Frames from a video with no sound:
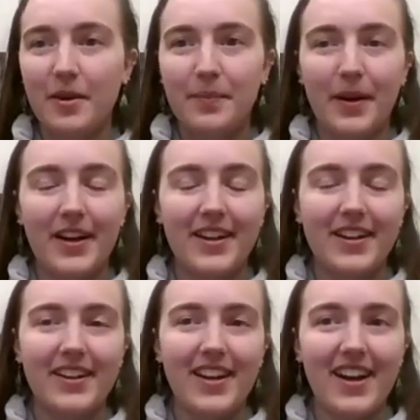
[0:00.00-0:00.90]

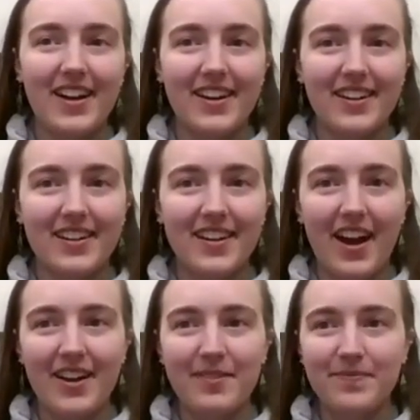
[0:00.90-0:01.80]
But yeah,
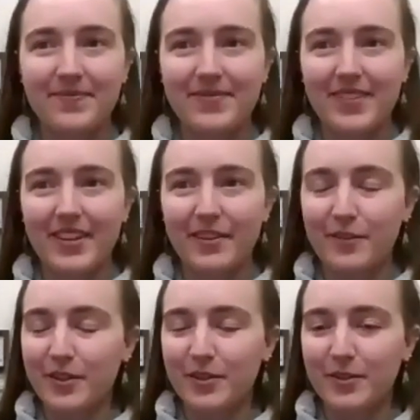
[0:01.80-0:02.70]
if
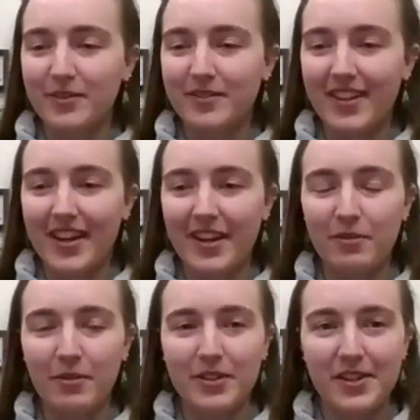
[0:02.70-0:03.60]
you're liking
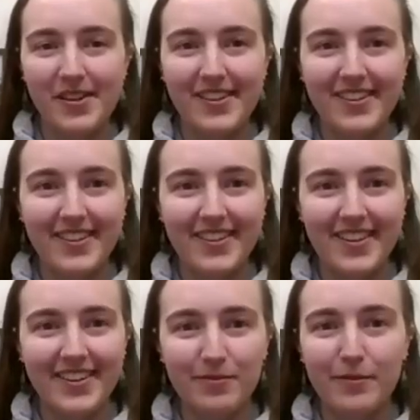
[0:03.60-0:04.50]
what we're doing,
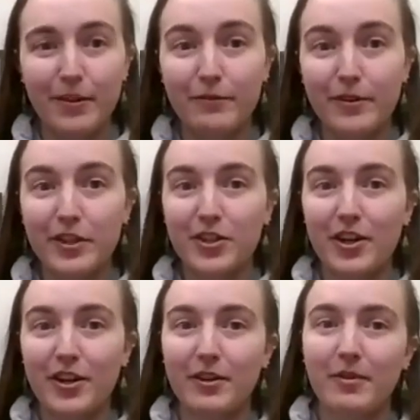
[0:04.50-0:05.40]
then feel free to
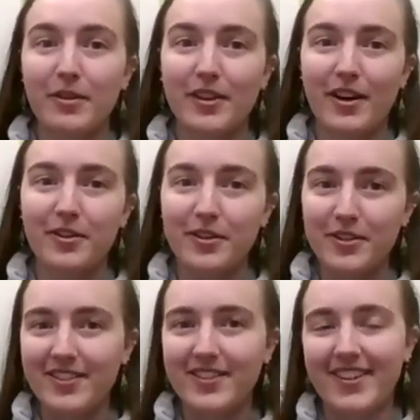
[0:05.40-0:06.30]
share it with
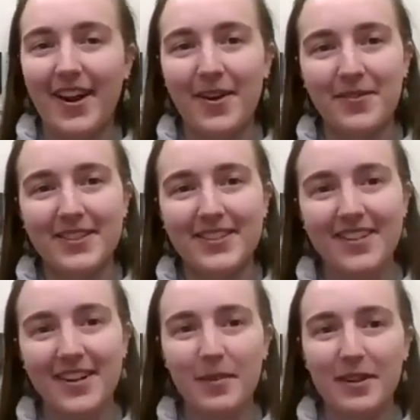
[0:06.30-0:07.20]
others. That's kind
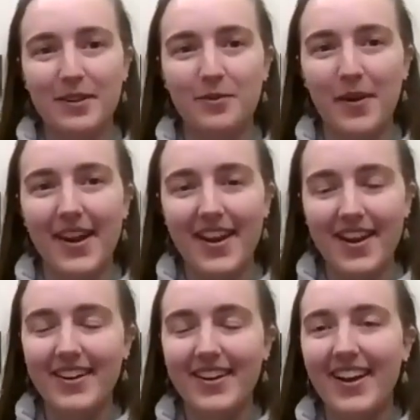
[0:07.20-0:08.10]
of the best
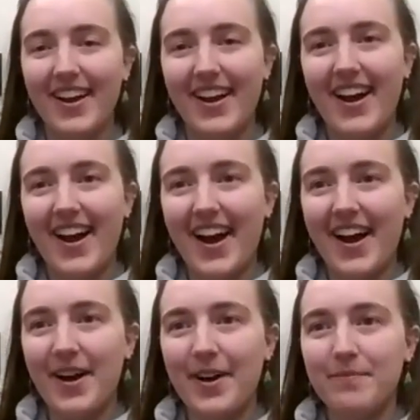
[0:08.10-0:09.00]
way.
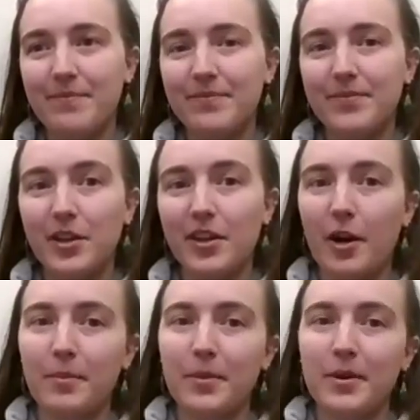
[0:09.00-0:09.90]
You can
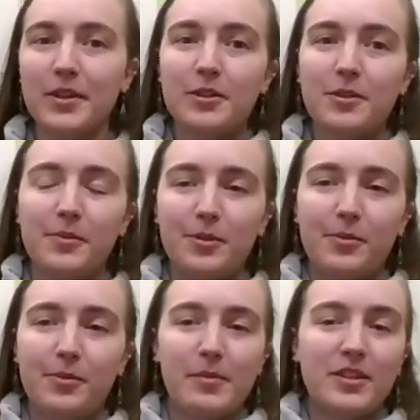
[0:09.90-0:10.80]
help us
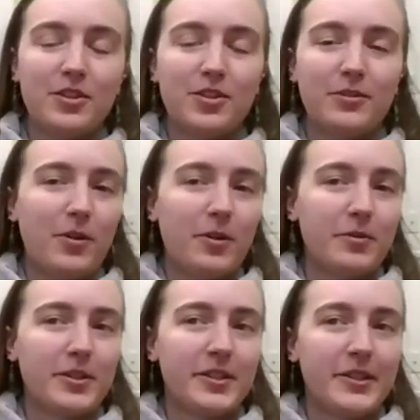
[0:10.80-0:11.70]
spread the message of what
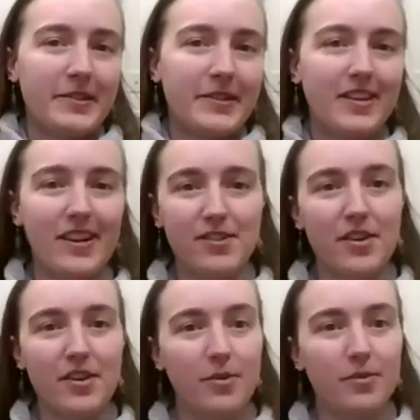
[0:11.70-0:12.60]
we're doing, even
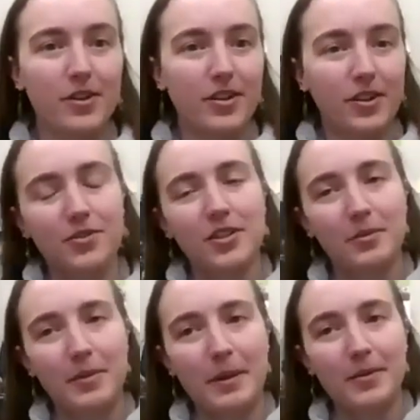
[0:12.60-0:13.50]
though we're close to the
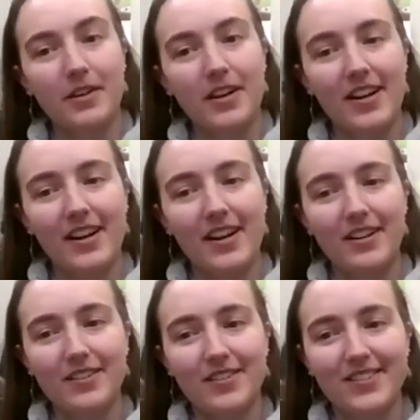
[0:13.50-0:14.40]
public right
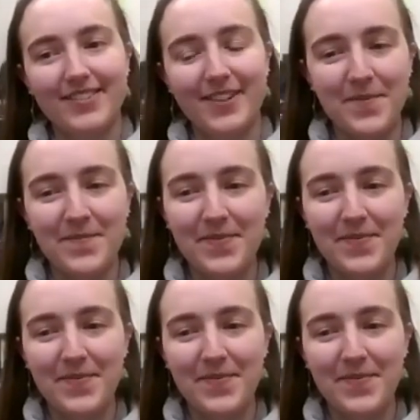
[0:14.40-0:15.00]
now. So